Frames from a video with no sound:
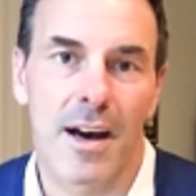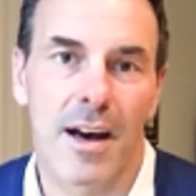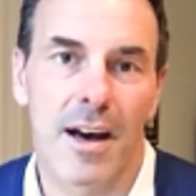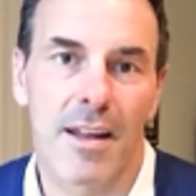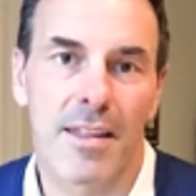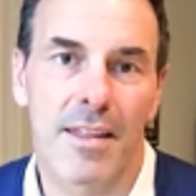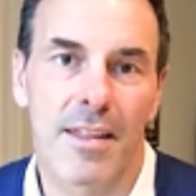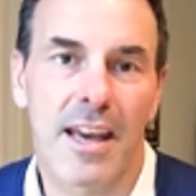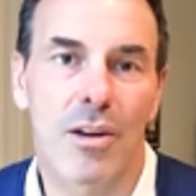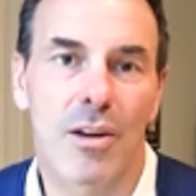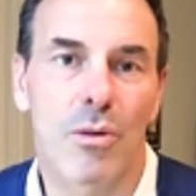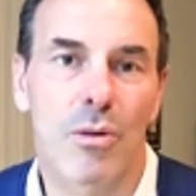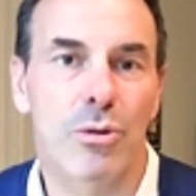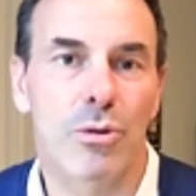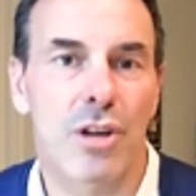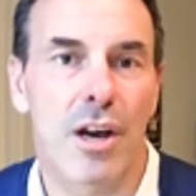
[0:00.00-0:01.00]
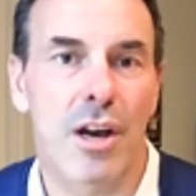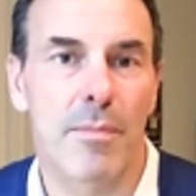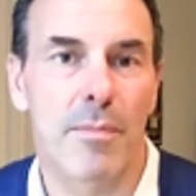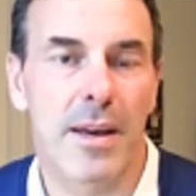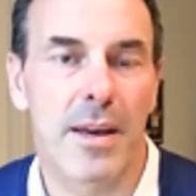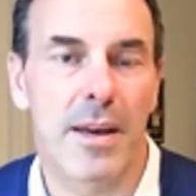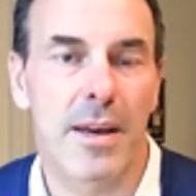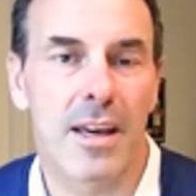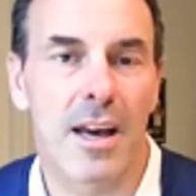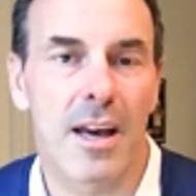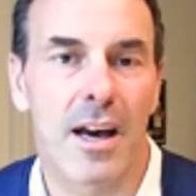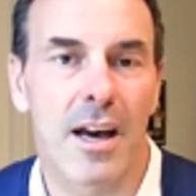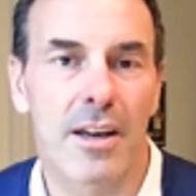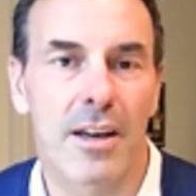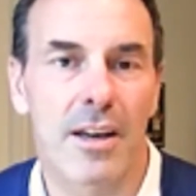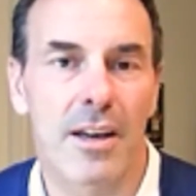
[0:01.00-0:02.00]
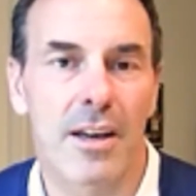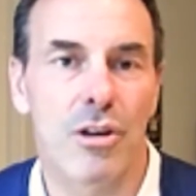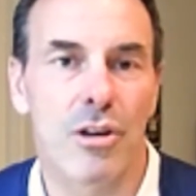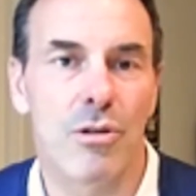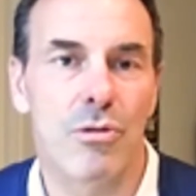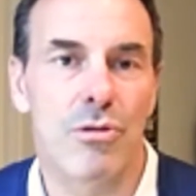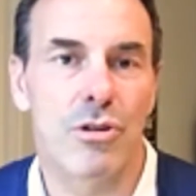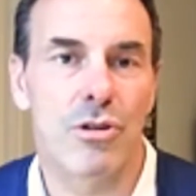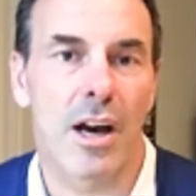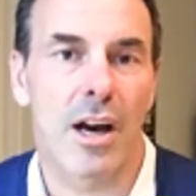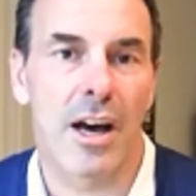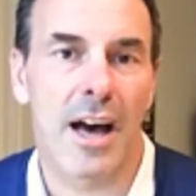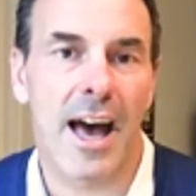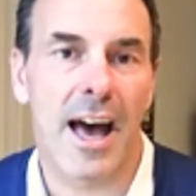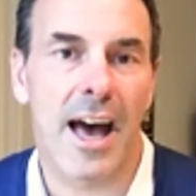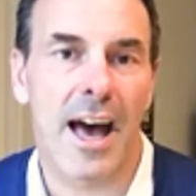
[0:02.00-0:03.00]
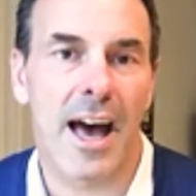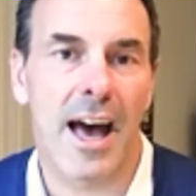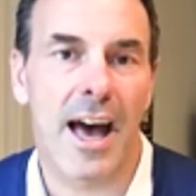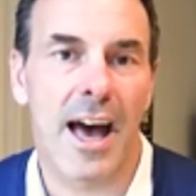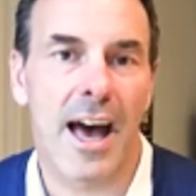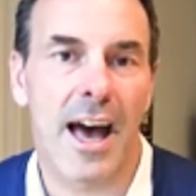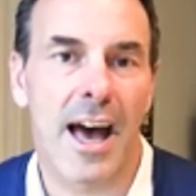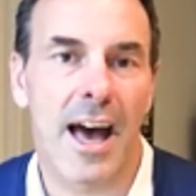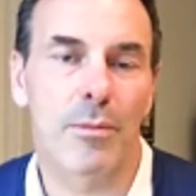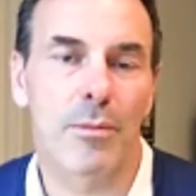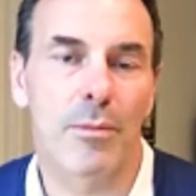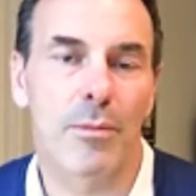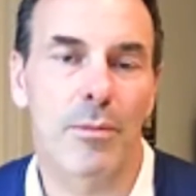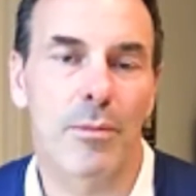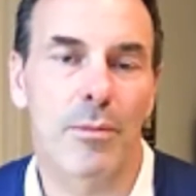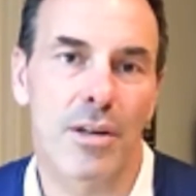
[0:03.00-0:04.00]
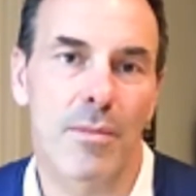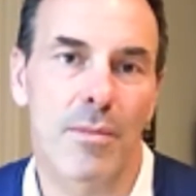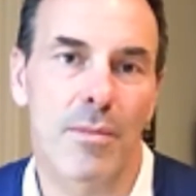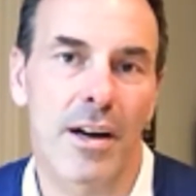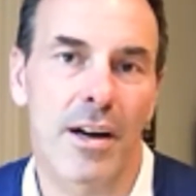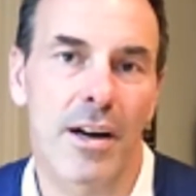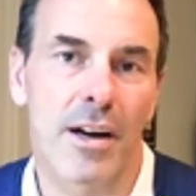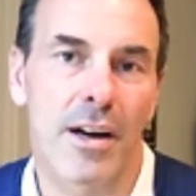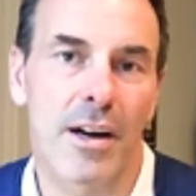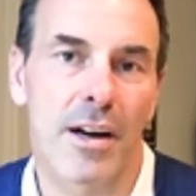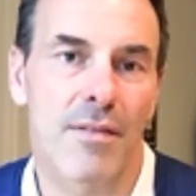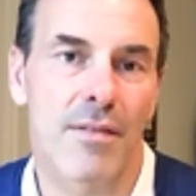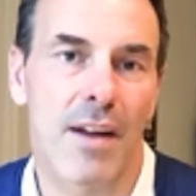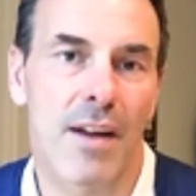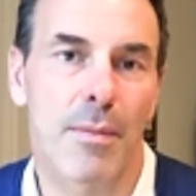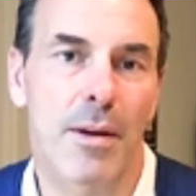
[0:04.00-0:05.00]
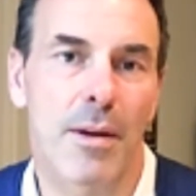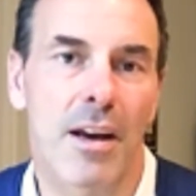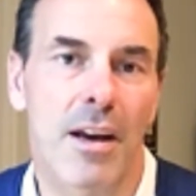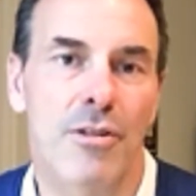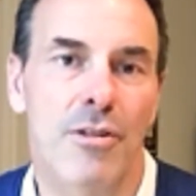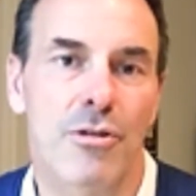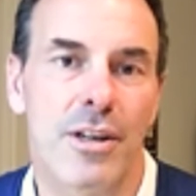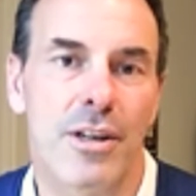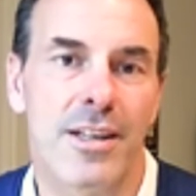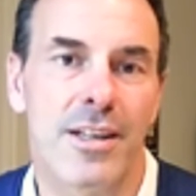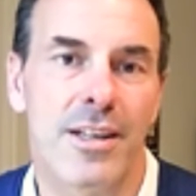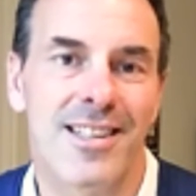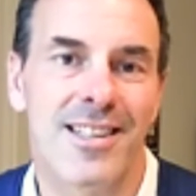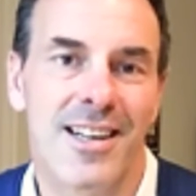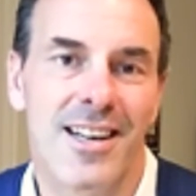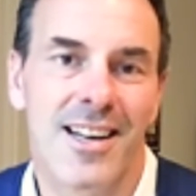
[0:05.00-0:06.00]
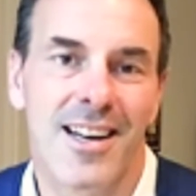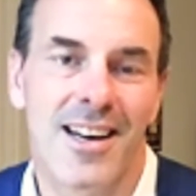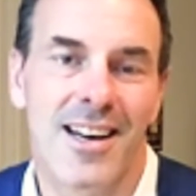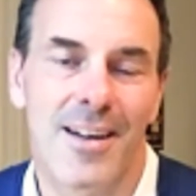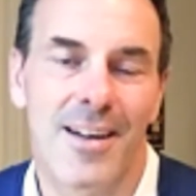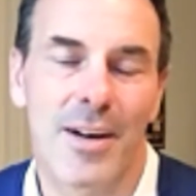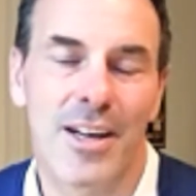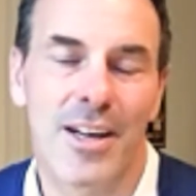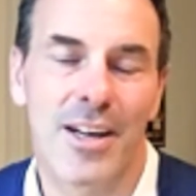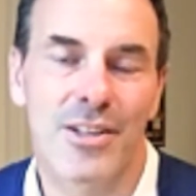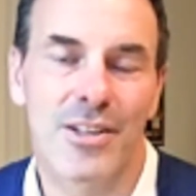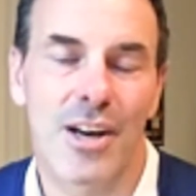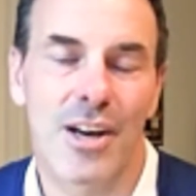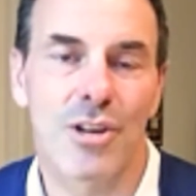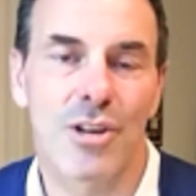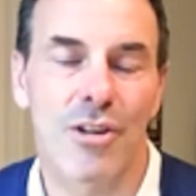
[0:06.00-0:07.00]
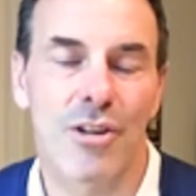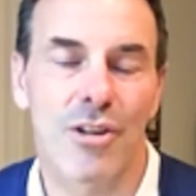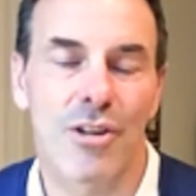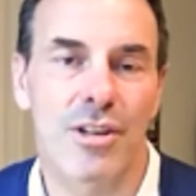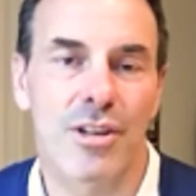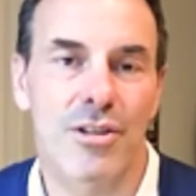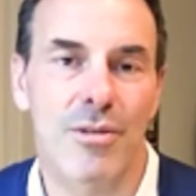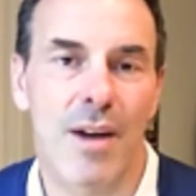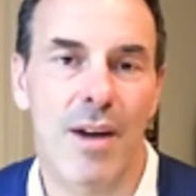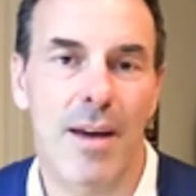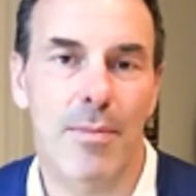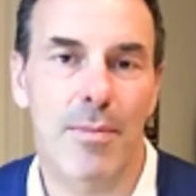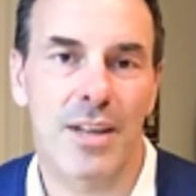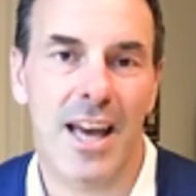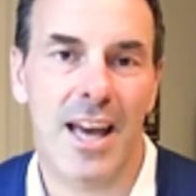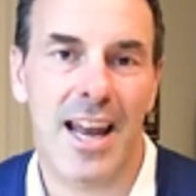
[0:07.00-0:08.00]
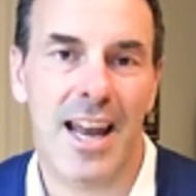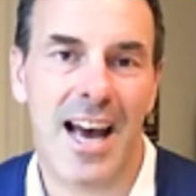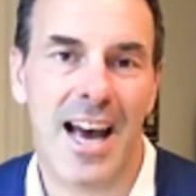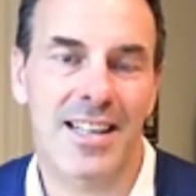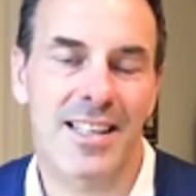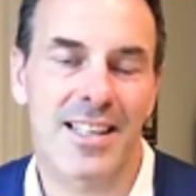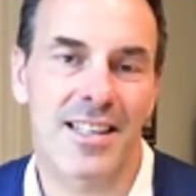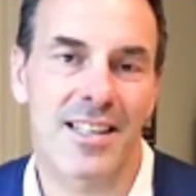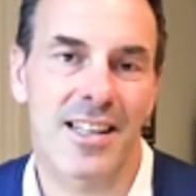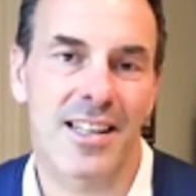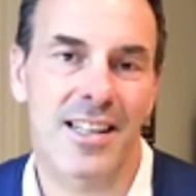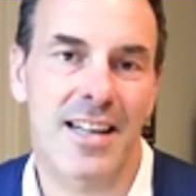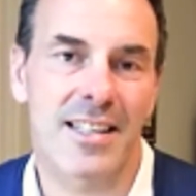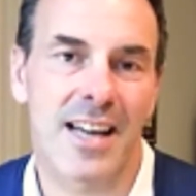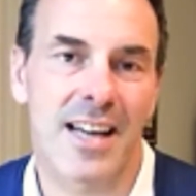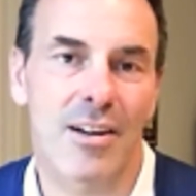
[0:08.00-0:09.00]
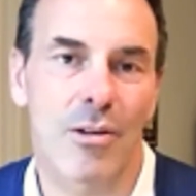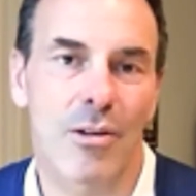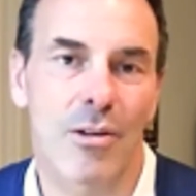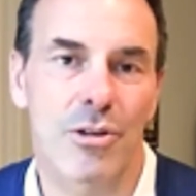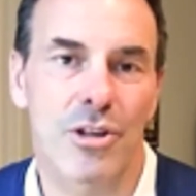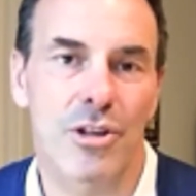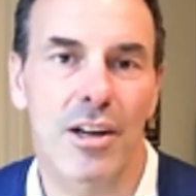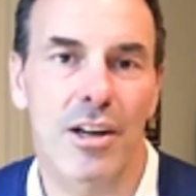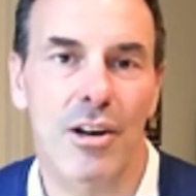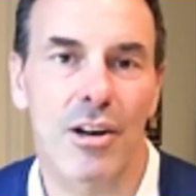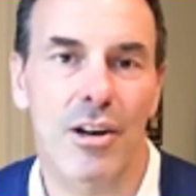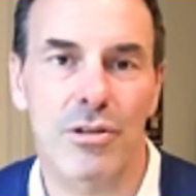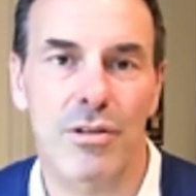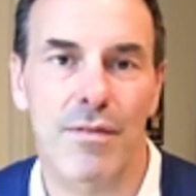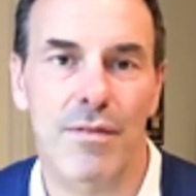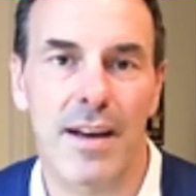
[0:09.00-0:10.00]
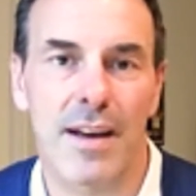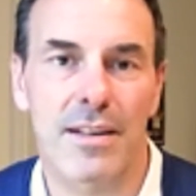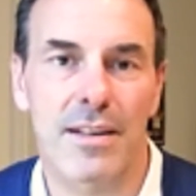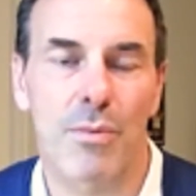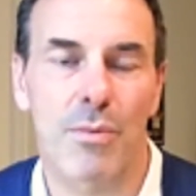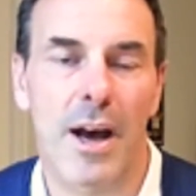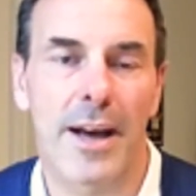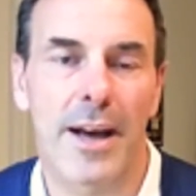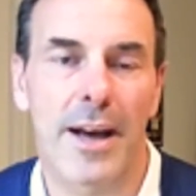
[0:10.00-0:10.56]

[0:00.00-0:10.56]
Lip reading: they can also be huge helps in emerging markets and developing countries, as those countries are able to get access to that technology in a cost-effective way.